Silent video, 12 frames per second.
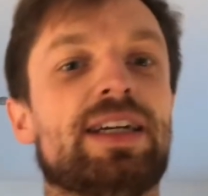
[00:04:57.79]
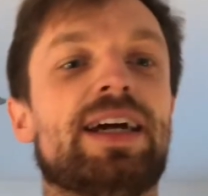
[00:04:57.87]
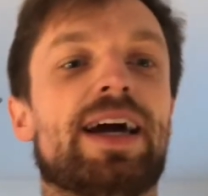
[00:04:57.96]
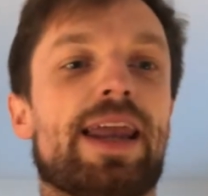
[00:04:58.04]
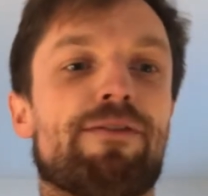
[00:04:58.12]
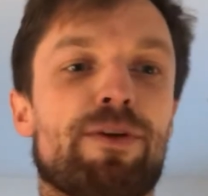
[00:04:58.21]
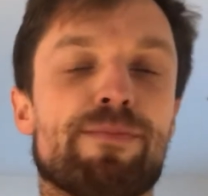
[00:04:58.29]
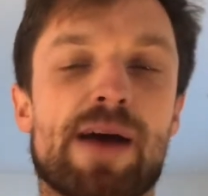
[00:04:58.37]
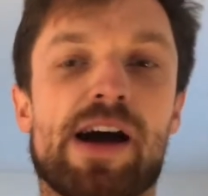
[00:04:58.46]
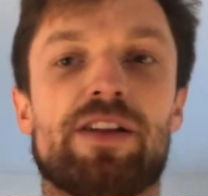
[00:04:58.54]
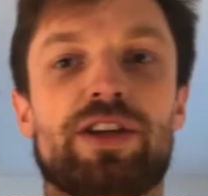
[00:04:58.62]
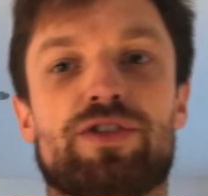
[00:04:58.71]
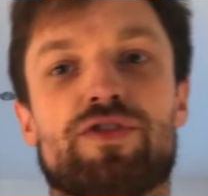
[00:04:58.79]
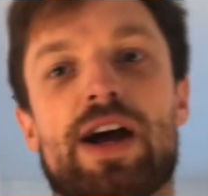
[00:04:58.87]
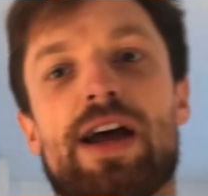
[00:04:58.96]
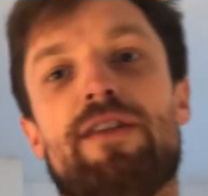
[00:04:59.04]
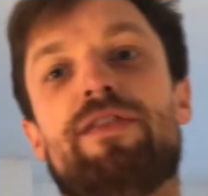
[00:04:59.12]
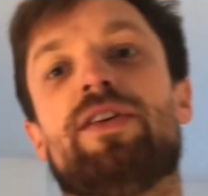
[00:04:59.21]
and every mile you
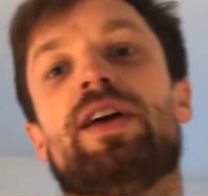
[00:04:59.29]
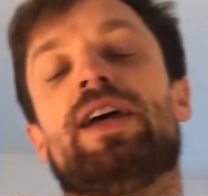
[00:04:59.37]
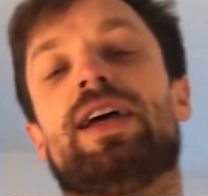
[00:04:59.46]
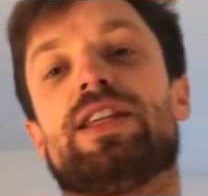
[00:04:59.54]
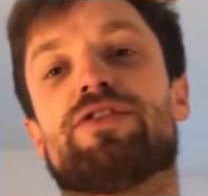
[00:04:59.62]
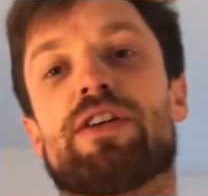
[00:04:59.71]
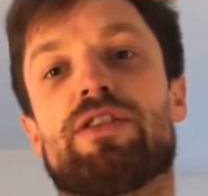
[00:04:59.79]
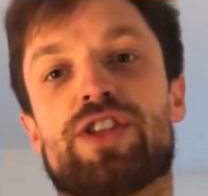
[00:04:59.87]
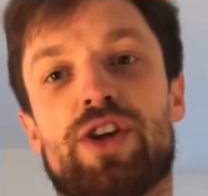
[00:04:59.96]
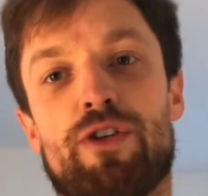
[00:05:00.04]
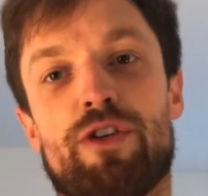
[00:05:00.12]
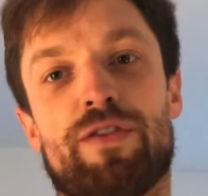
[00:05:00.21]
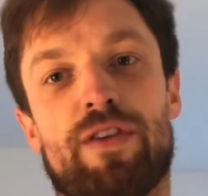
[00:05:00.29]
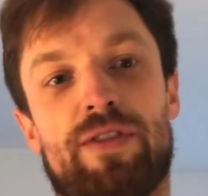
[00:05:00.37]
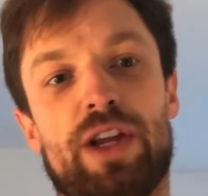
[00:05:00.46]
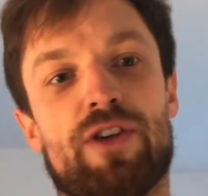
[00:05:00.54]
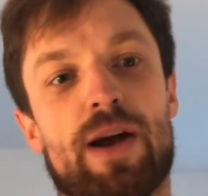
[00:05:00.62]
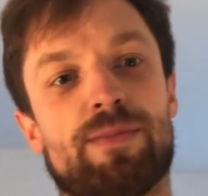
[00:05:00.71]
drive is around 250
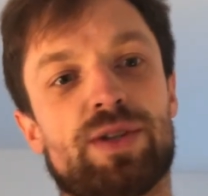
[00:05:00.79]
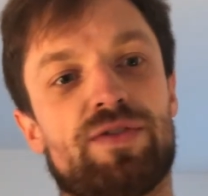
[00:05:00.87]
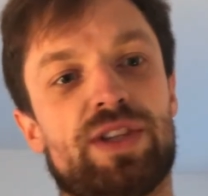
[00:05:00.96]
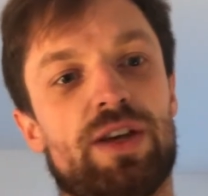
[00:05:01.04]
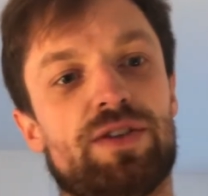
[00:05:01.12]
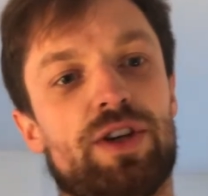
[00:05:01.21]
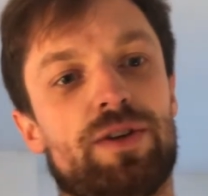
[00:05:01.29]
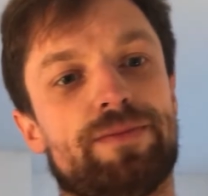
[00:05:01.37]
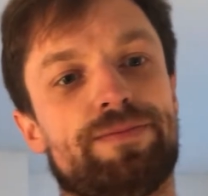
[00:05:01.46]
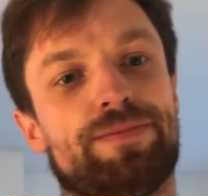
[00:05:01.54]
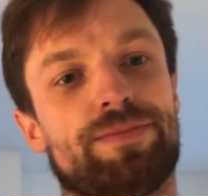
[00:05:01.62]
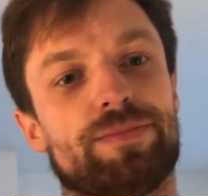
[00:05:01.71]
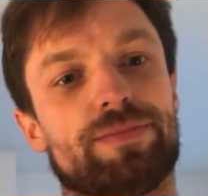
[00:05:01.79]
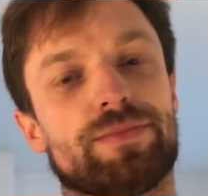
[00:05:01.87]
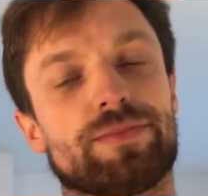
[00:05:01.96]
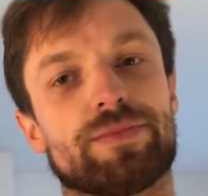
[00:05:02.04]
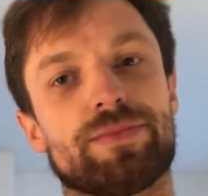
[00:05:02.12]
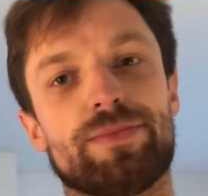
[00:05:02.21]
grams of CO2.
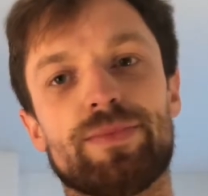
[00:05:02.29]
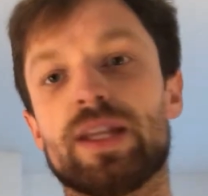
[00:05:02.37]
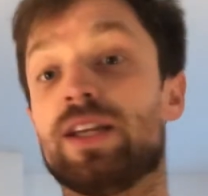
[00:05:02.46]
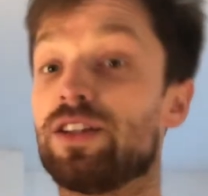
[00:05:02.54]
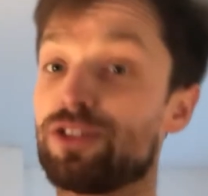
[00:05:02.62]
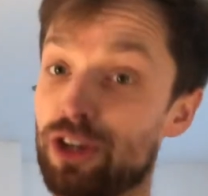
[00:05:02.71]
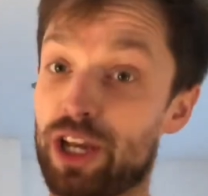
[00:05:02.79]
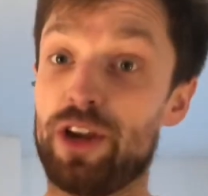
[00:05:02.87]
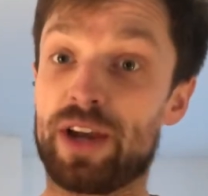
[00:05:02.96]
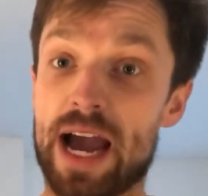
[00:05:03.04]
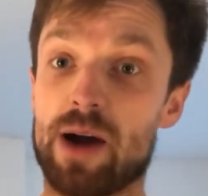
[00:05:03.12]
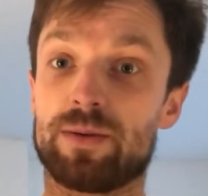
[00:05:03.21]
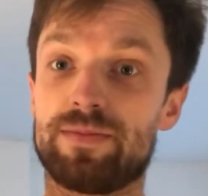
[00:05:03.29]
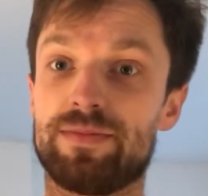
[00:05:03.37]
So can you count?